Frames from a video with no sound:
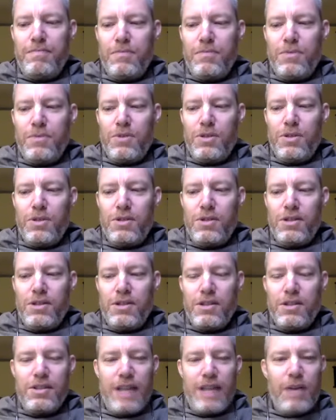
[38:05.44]
just is
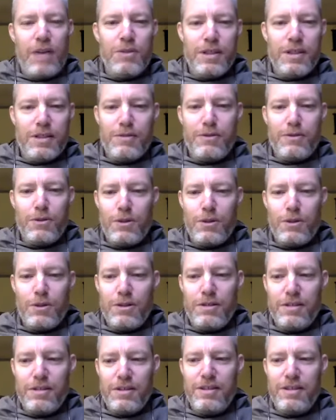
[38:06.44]
astounding for,
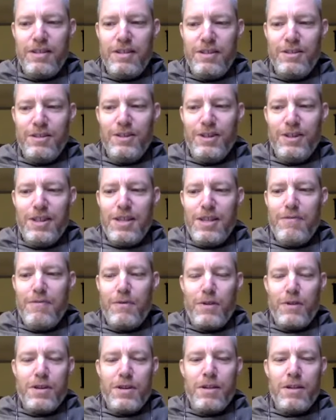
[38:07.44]
even
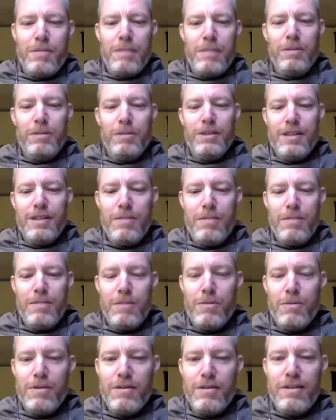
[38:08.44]
for young people to keep up
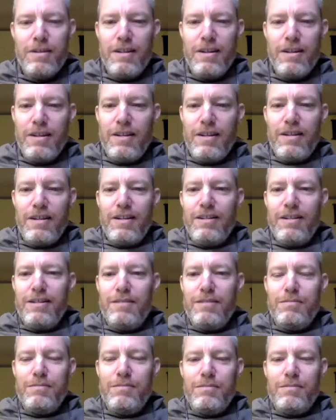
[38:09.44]
with.
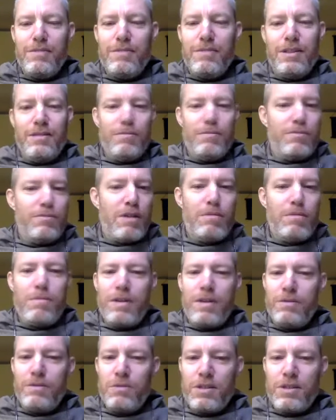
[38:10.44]
And
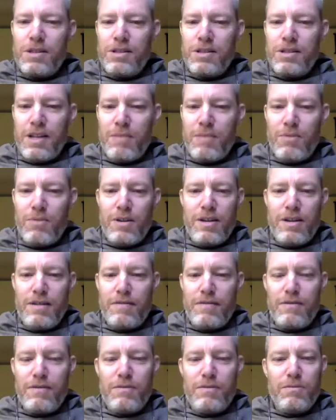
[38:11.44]
Prabhupada was the same way.
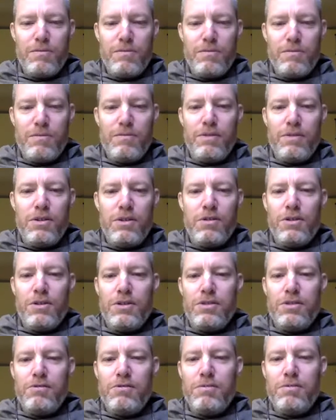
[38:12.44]
From all
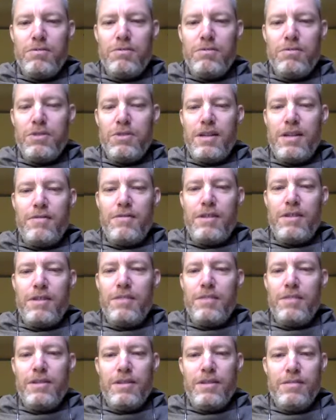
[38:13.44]
the descriptions that I've read
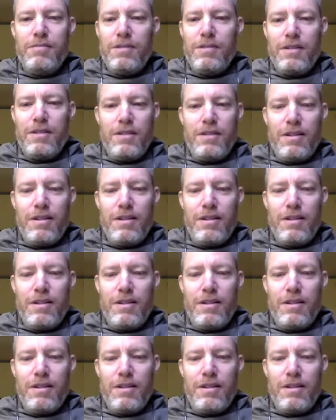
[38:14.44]
about him, that